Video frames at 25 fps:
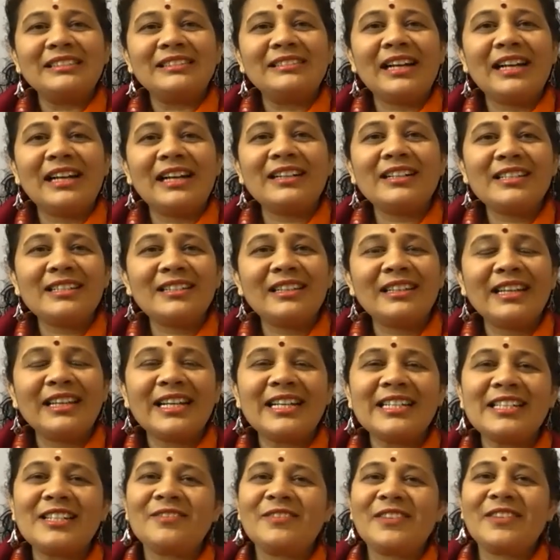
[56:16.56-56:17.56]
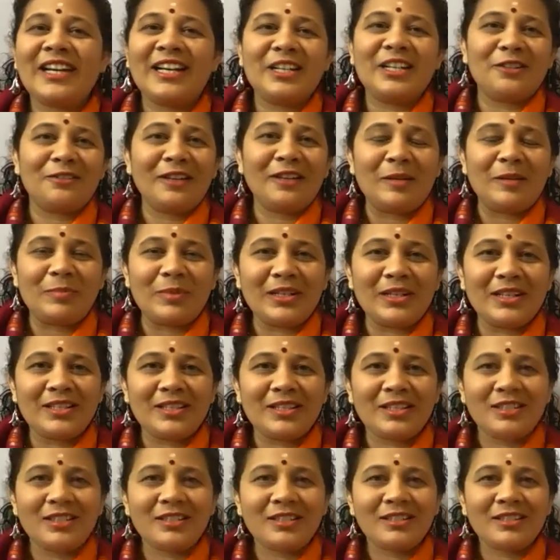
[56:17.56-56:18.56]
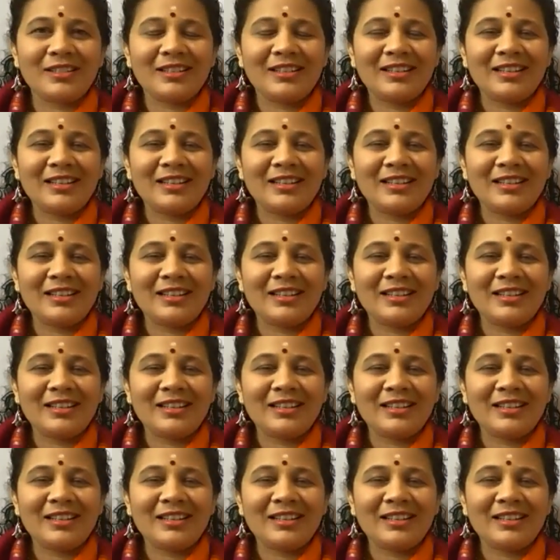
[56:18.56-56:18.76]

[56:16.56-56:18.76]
That is the negative kind of happiness.